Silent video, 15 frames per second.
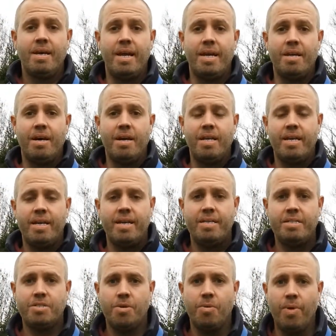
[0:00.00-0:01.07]
In early
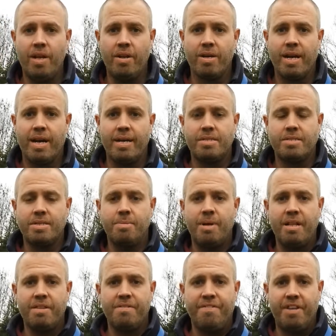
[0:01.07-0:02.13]
years, we look at
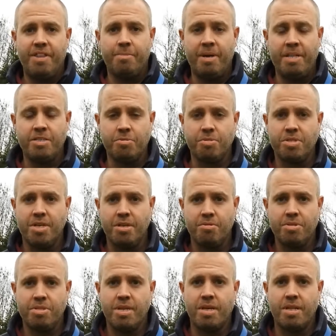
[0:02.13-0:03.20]
many of the fundamental
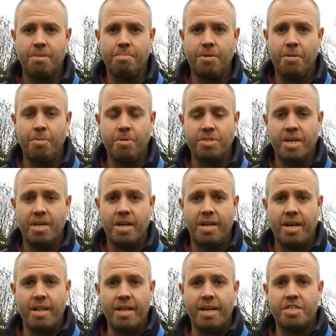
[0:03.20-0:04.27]
skills that the pupils are going
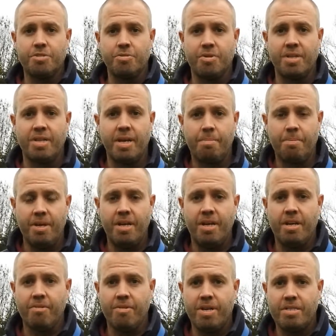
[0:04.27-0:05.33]
to need later on in their PE
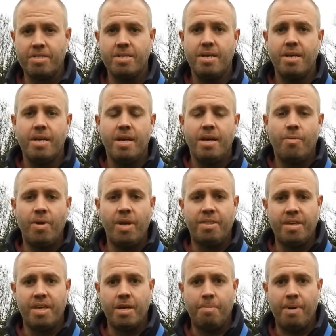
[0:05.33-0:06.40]
careers. We
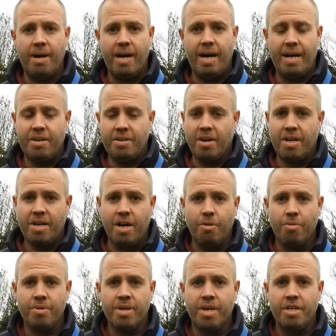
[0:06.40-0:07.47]
think about hand-eye
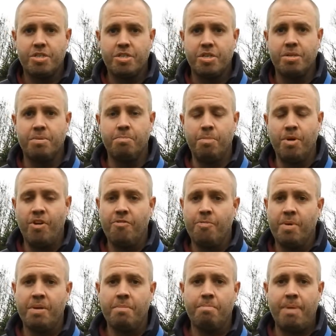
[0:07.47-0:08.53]
coordination,
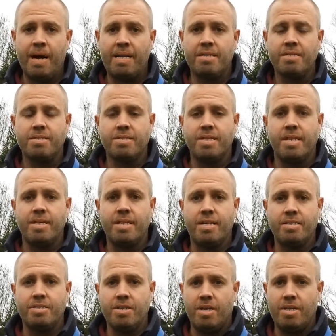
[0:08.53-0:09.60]
movement, balancing
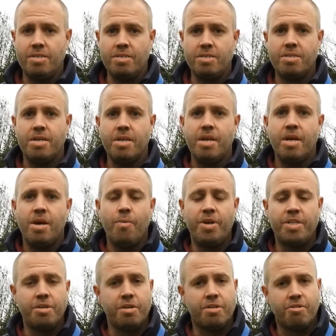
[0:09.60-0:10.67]
and dance.
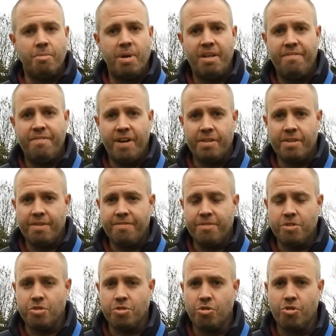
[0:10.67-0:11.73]
We do it through many fun
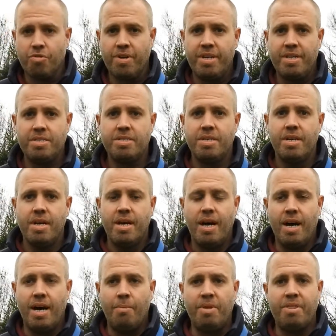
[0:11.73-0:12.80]
different stories
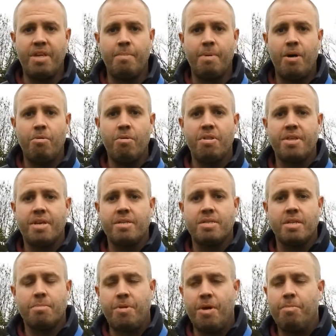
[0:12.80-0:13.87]
and we think about all the things
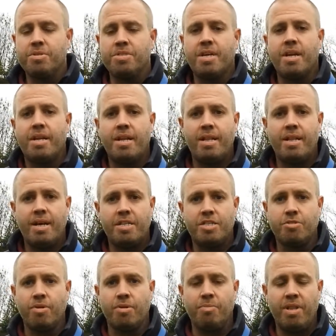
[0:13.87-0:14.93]
that the pupils are going to need
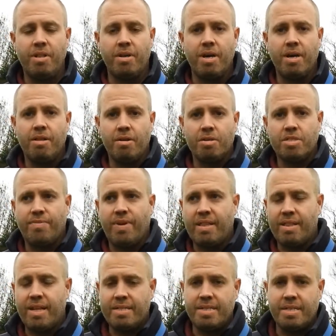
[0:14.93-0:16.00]
later on. We look at lots of
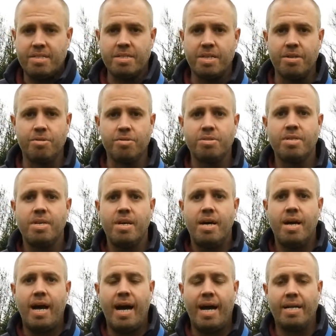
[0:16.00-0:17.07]
athletic skills
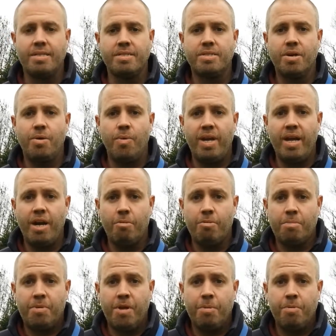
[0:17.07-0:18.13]
and we help
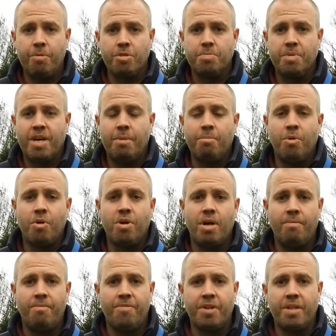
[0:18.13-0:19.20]
the pupils become more
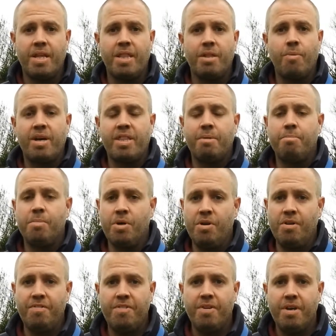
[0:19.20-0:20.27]
confident in the way they
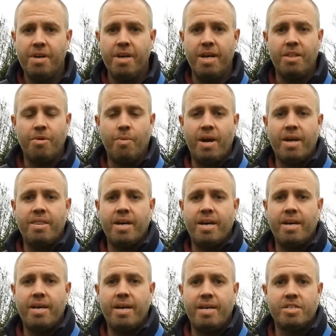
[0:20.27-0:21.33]
move, in the way
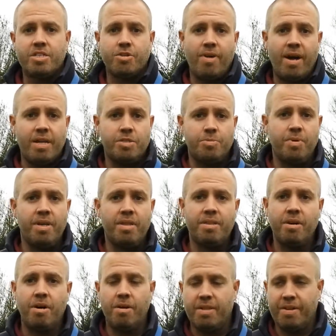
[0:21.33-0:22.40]
they interact with
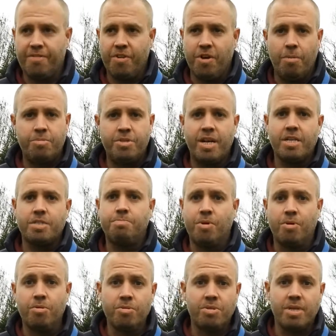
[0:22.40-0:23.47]
different objects,
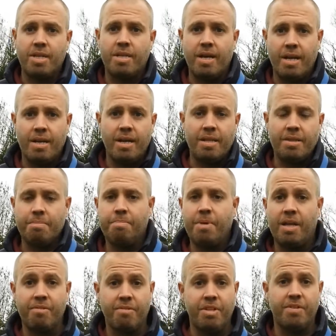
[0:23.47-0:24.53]
balls and
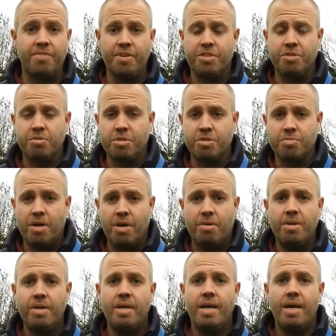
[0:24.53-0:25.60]
other individuals as
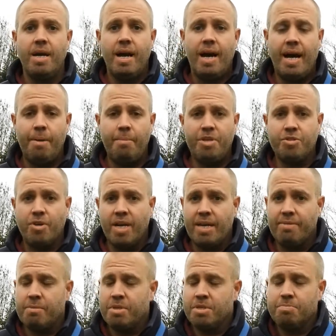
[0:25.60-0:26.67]
well. And we try and
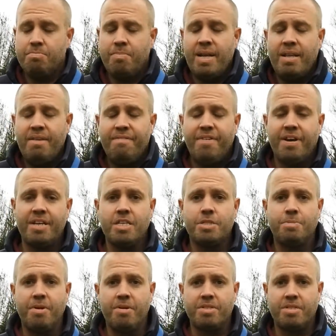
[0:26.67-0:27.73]
give them as many fun
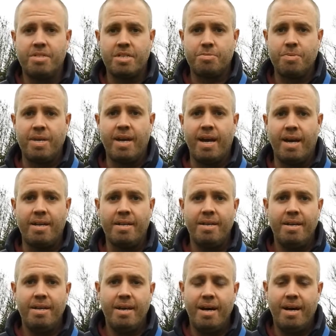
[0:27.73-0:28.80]
experiences as we can
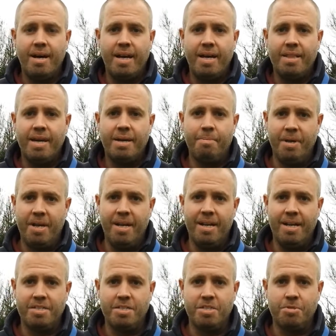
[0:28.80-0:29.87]
in their PE
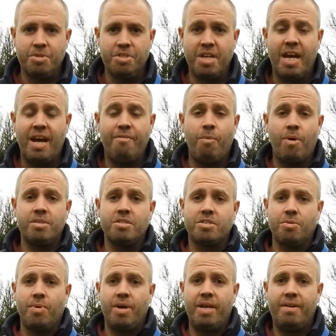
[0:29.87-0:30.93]
lessons, which they have
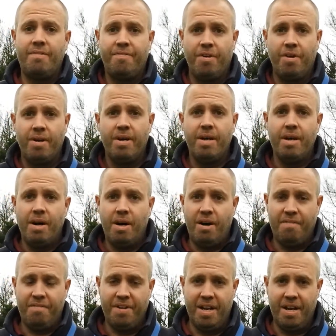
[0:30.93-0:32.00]
once a week for
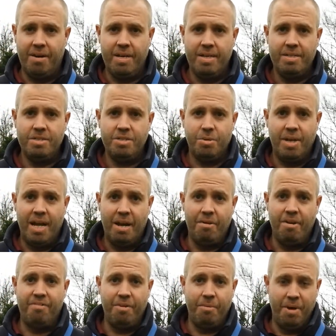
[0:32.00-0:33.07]
half an hour to an
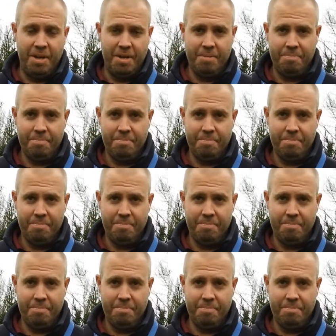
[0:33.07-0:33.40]
hour every week.